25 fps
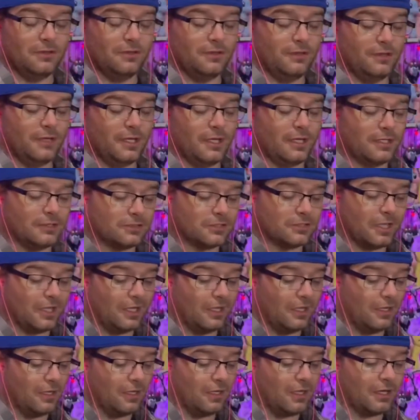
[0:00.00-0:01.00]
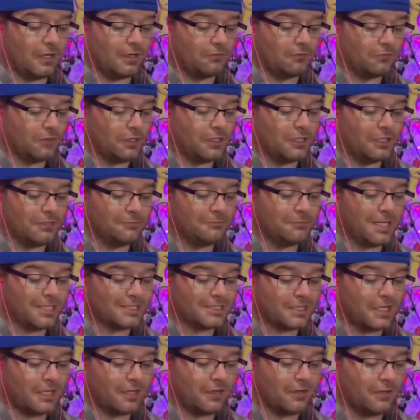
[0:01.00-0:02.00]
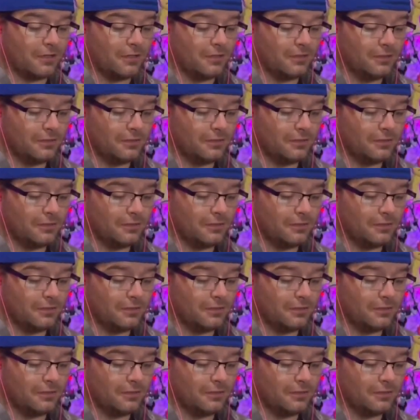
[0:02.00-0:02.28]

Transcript: That is a lot of running mascara.